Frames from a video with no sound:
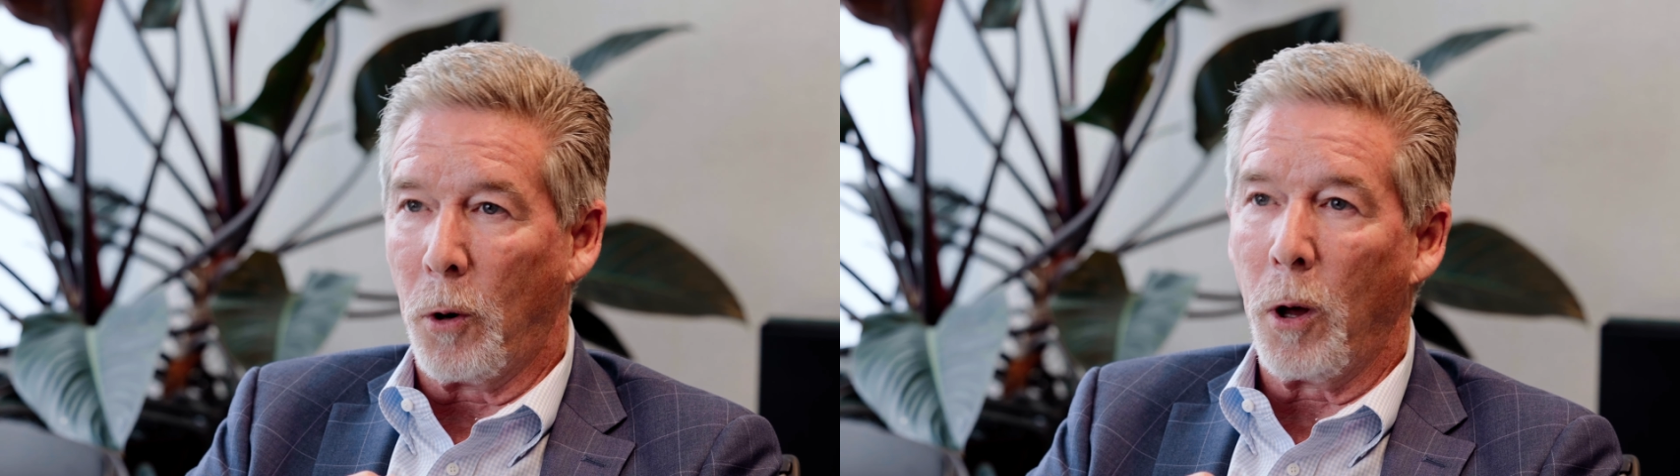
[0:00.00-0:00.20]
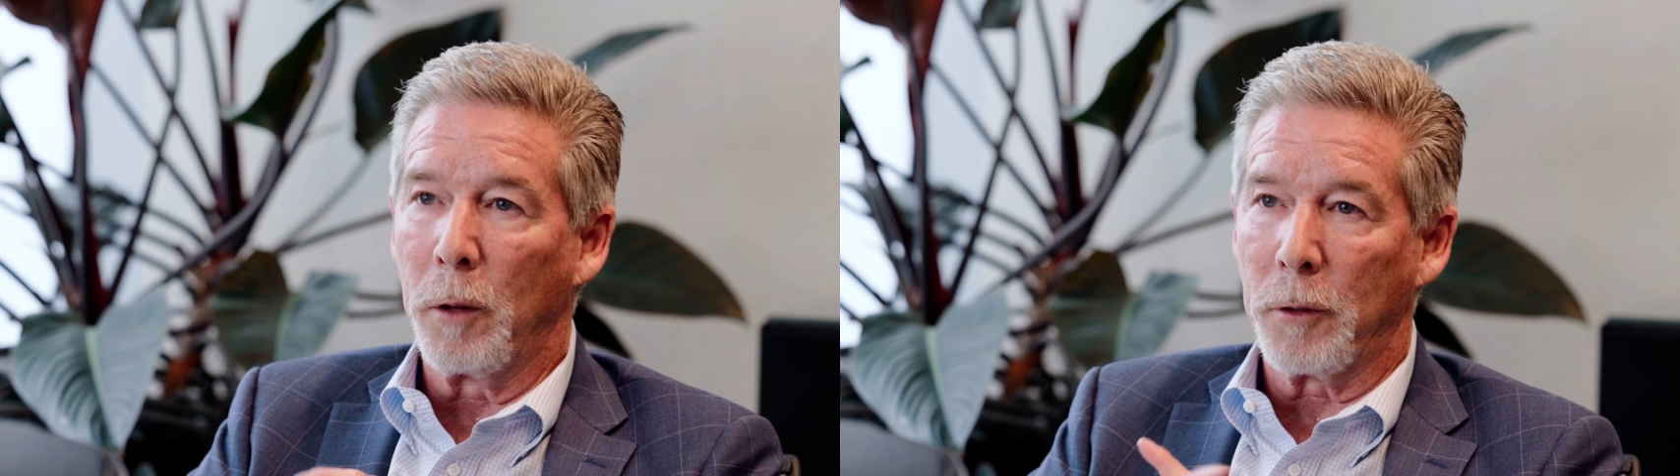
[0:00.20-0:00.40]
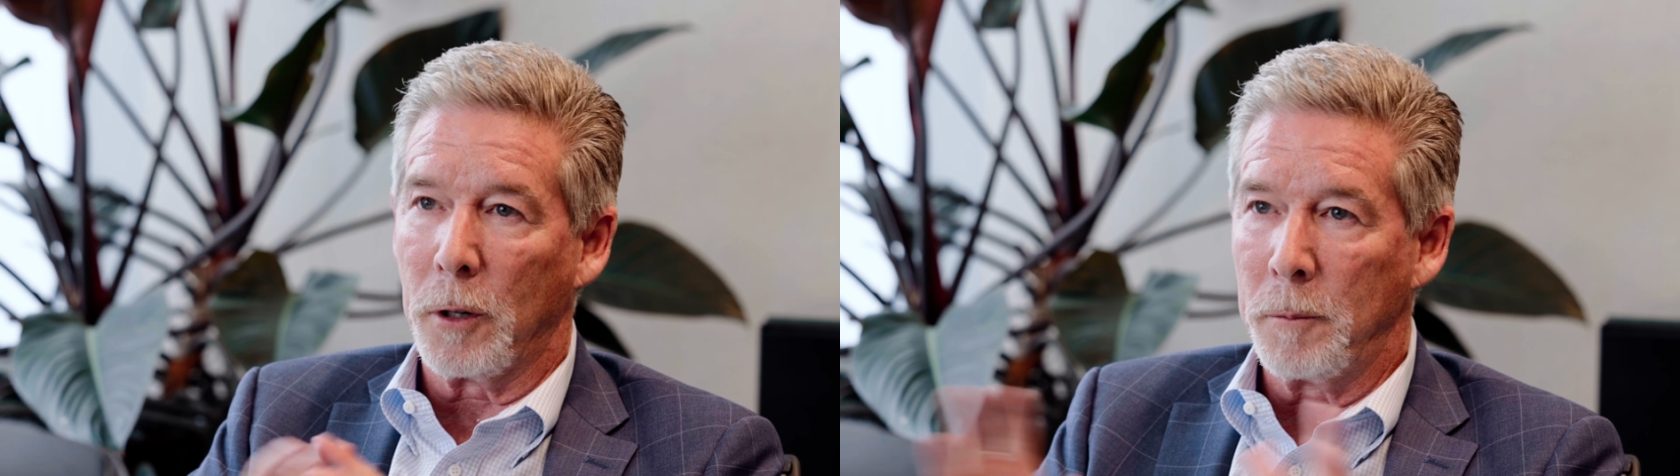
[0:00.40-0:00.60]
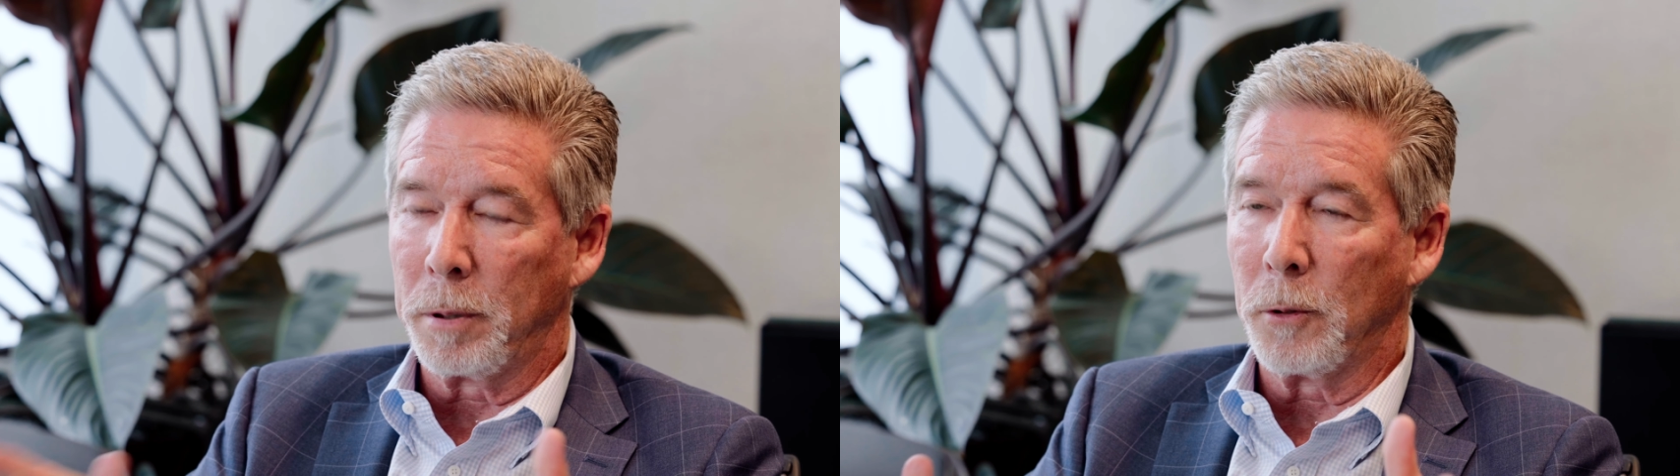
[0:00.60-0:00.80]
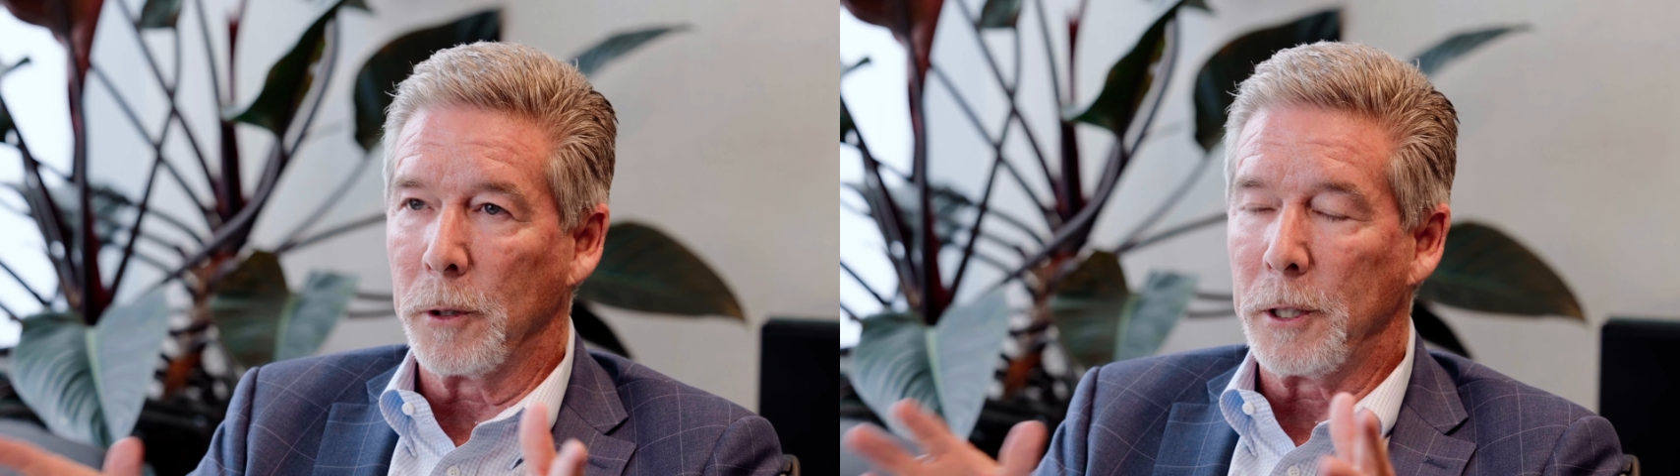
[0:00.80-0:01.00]
all of our
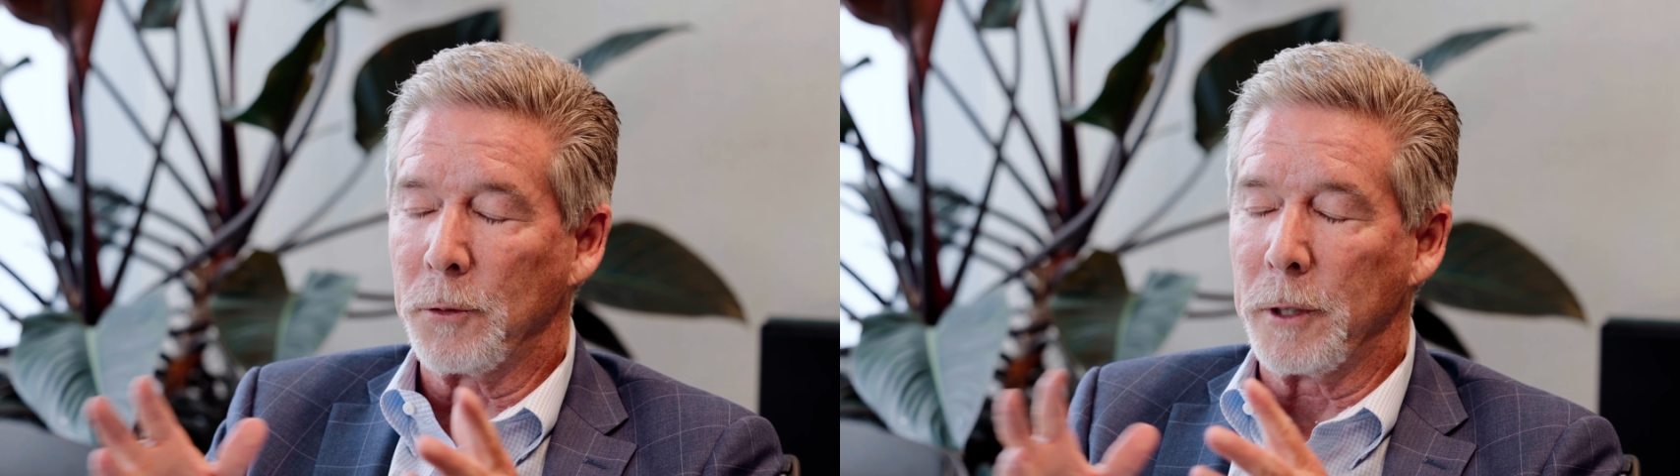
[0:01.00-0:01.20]
employees,